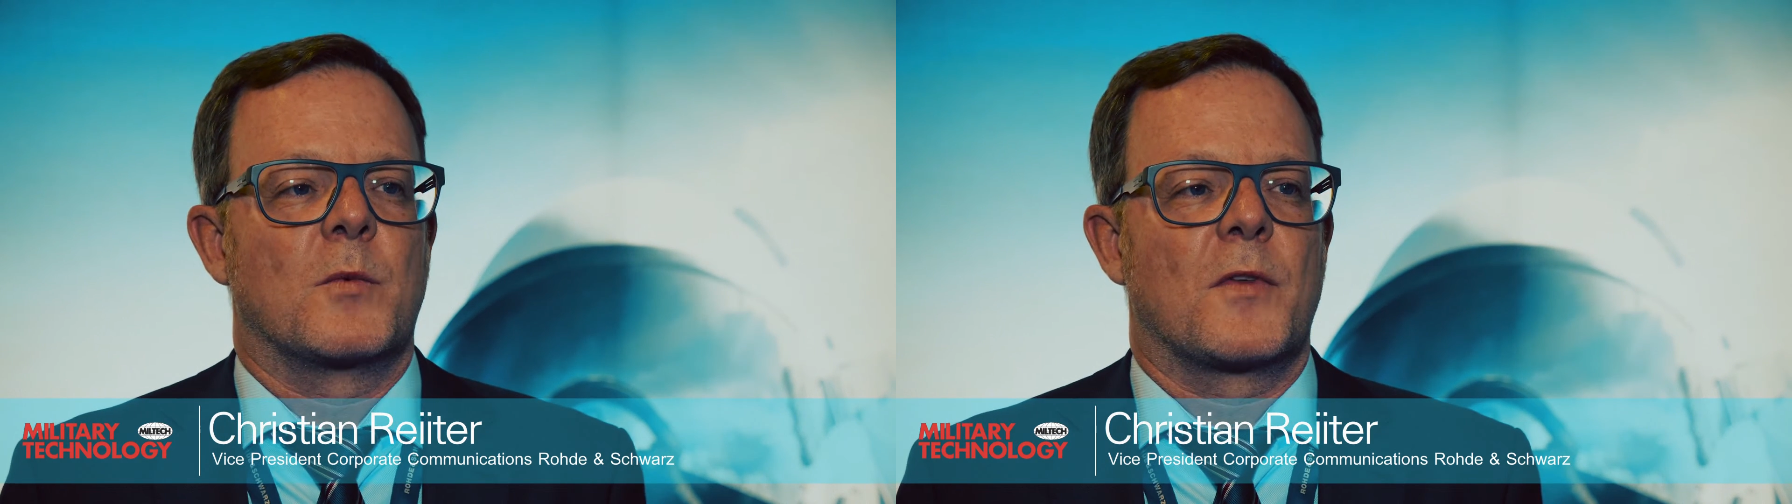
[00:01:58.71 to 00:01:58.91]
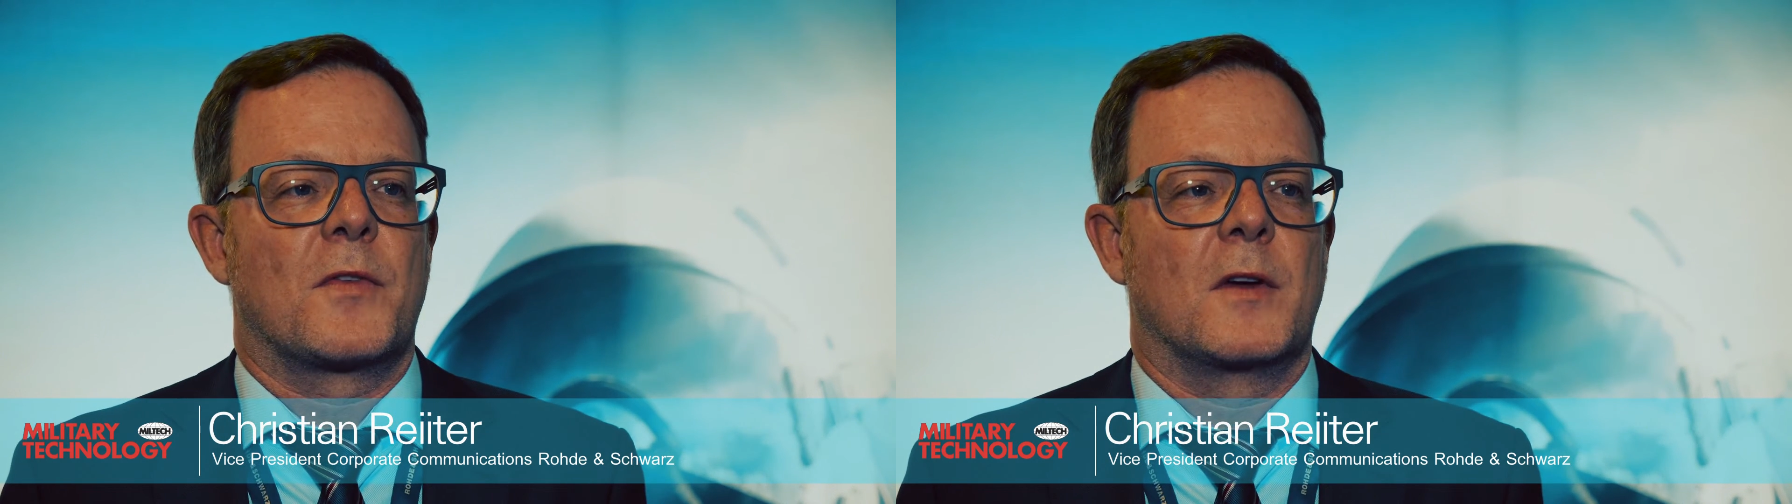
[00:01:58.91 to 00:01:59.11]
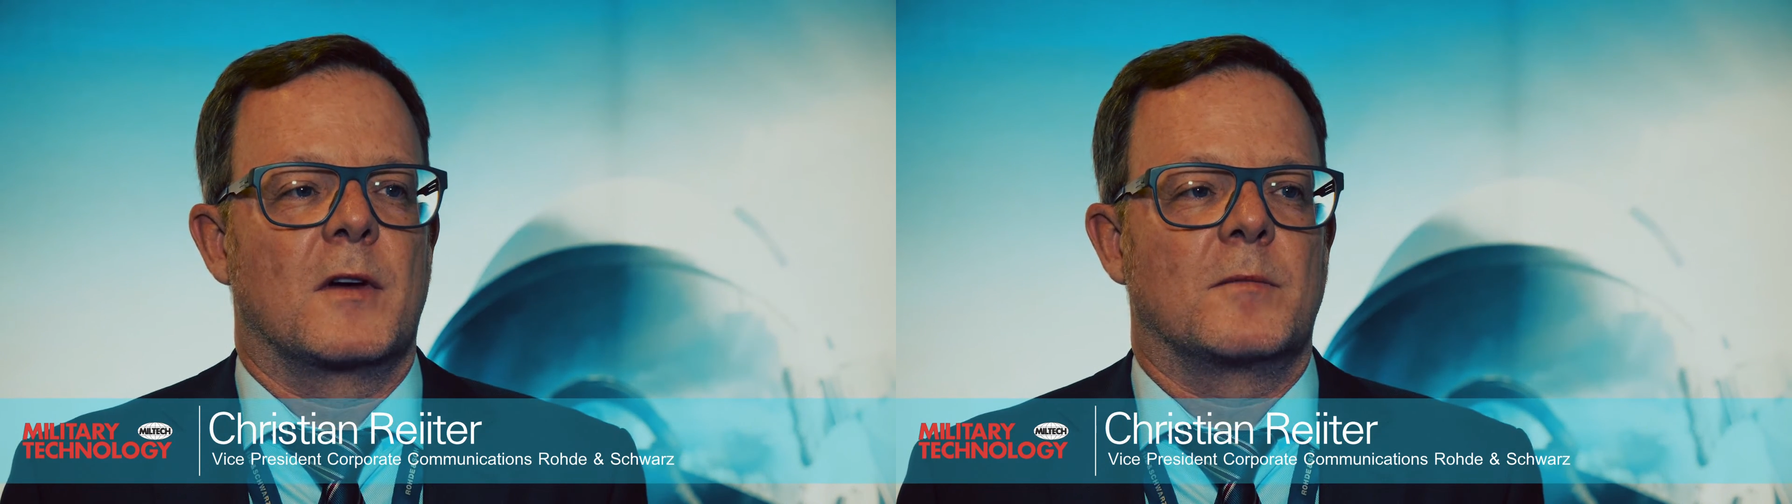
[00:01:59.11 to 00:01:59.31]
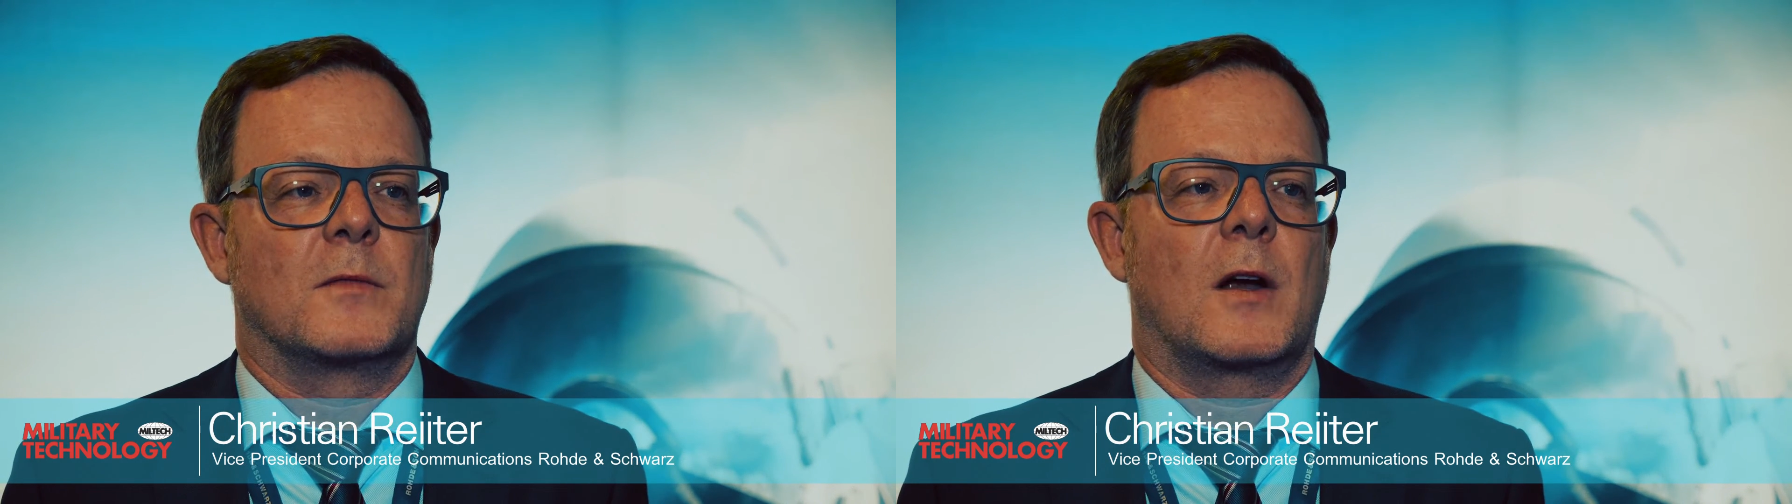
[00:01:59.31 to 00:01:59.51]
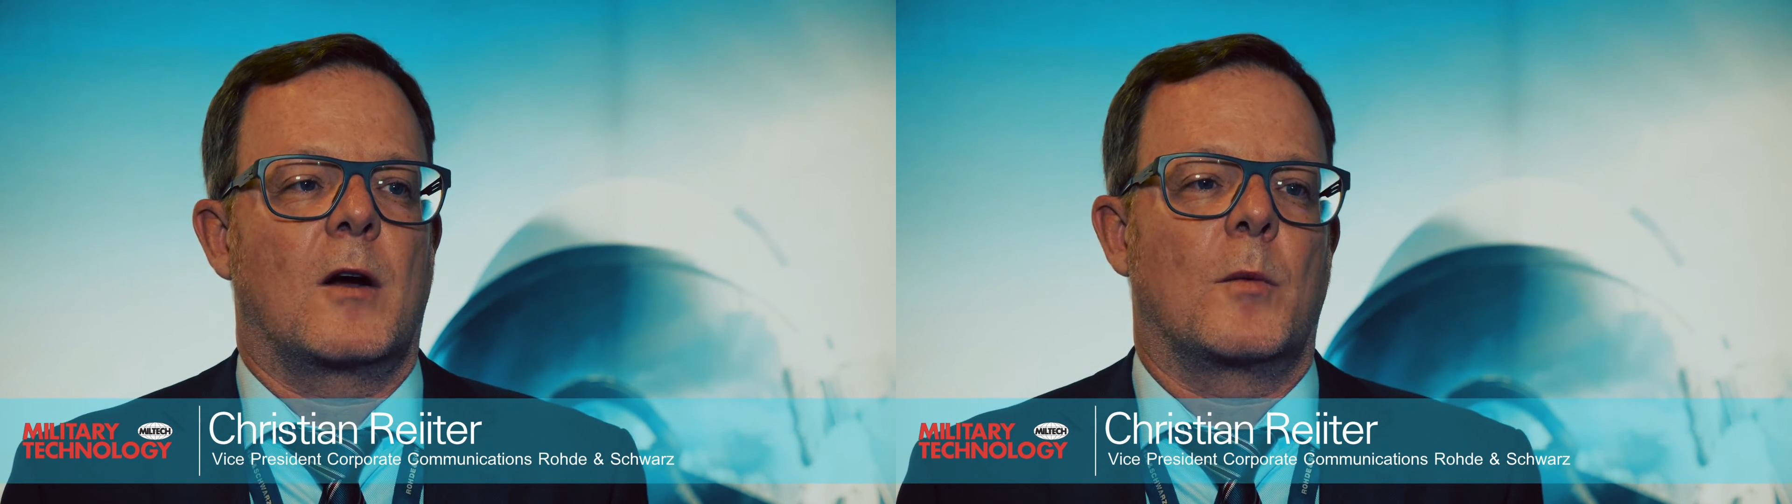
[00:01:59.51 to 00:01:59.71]
with
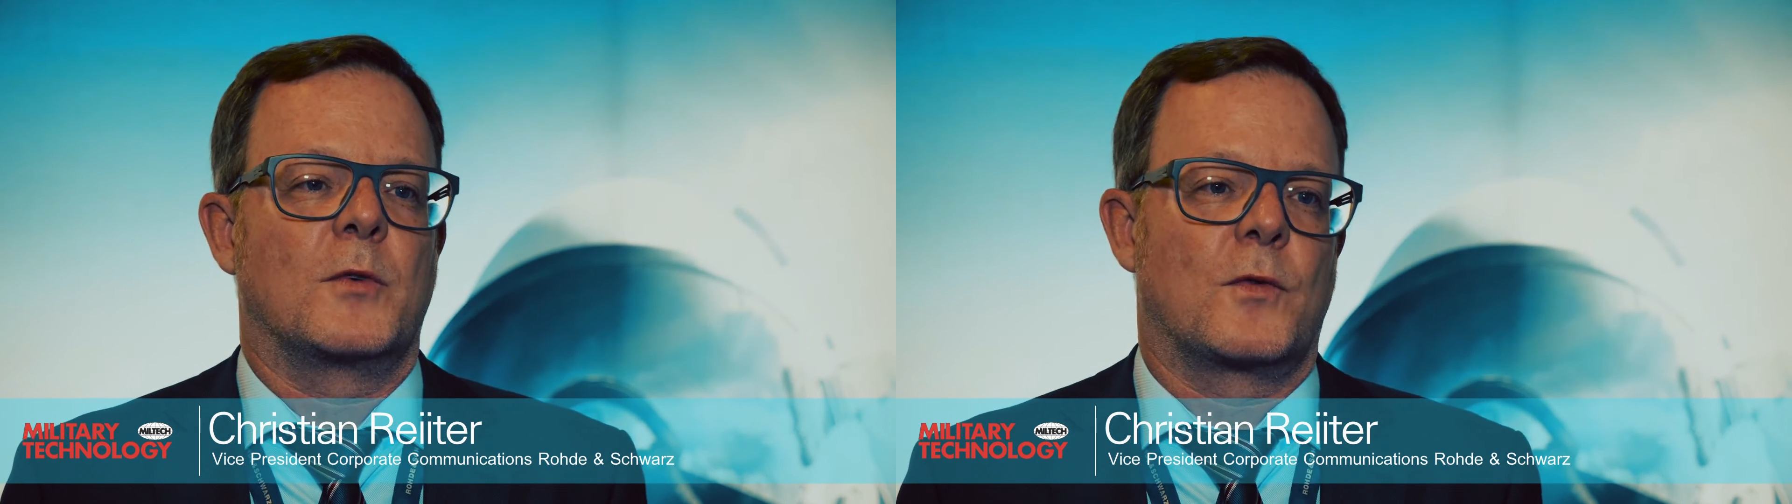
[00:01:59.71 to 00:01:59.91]
armed